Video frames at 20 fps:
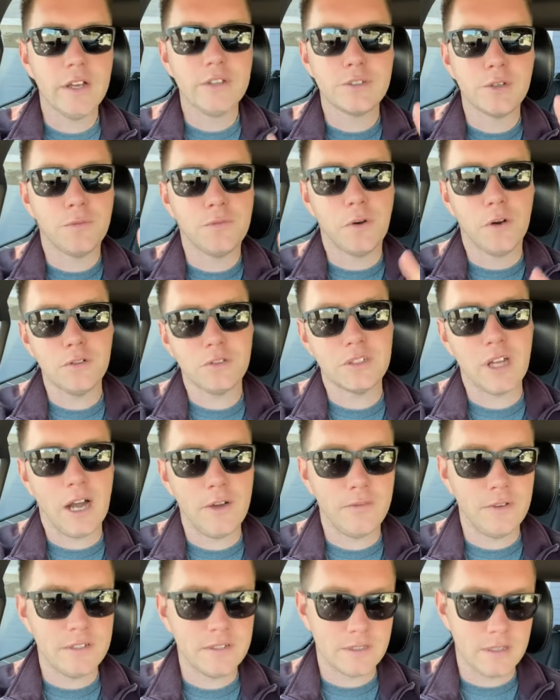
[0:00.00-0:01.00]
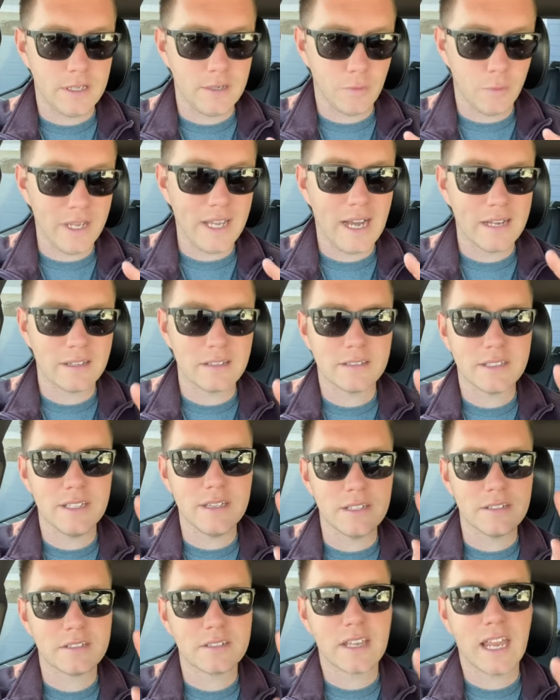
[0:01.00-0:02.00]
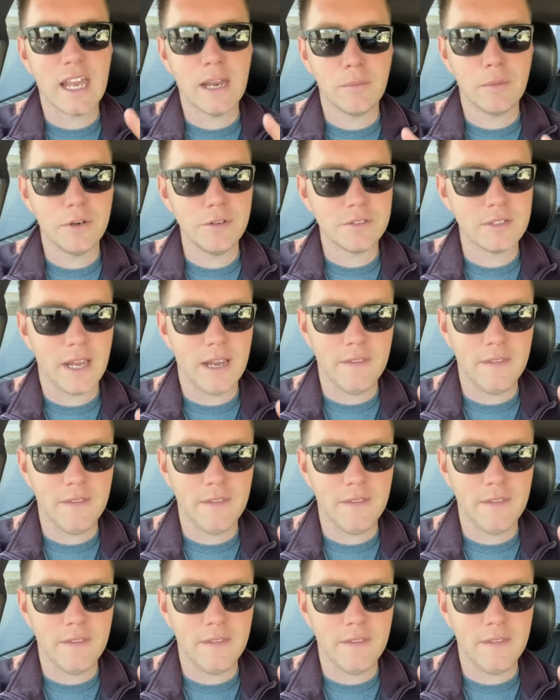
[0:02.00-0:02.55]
So first off is that we got to see the scammers